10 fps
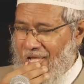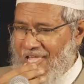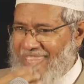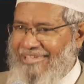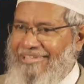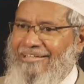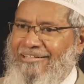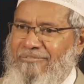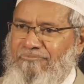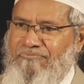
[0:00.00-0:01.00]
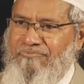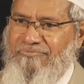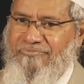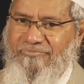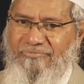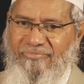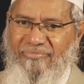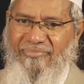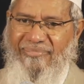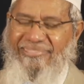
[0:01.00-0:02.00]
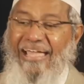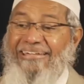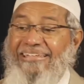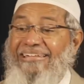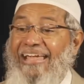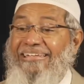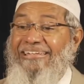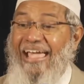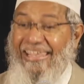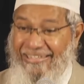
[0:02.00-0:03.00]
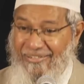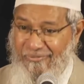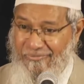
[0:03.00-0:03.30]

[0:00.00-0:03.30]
in the year 1999,